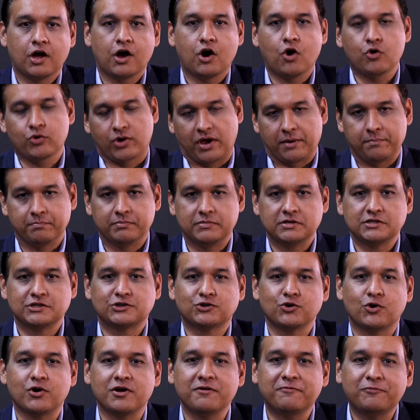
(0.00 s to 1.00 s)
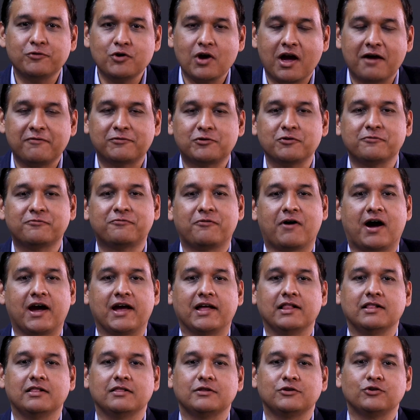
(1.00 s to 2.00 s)
Okay, so if you have to
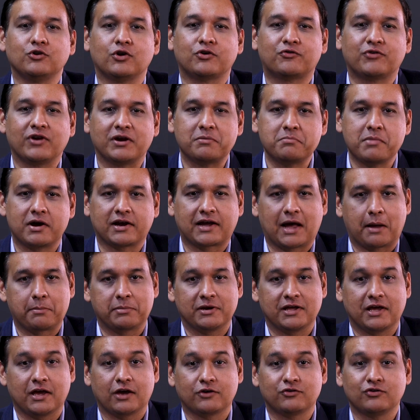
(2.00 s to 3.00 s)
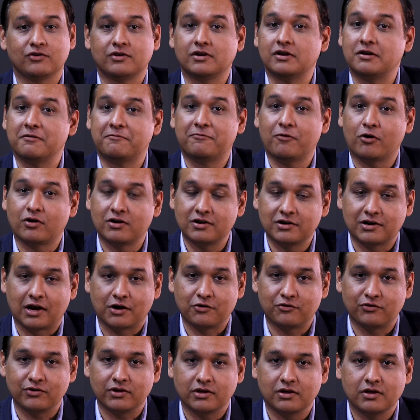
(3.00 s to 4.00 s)
file your trademark application in a foreign
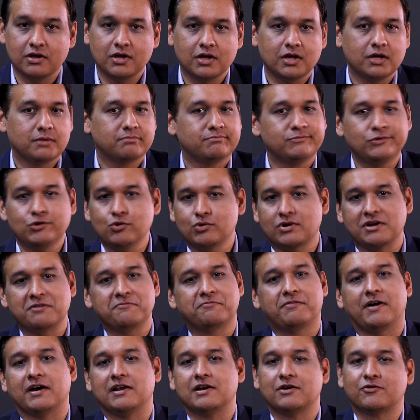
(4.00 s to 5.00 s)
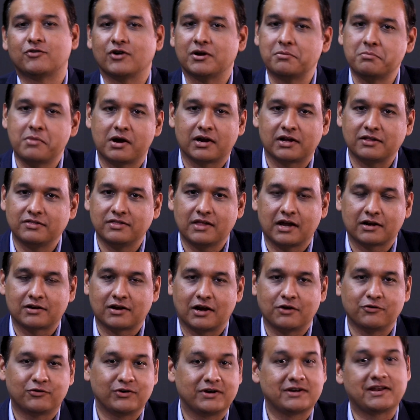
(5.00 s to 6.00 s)
country, you can file a trademark in that
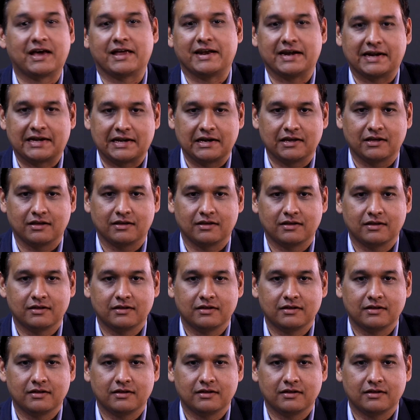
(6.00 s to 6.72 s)
country directly.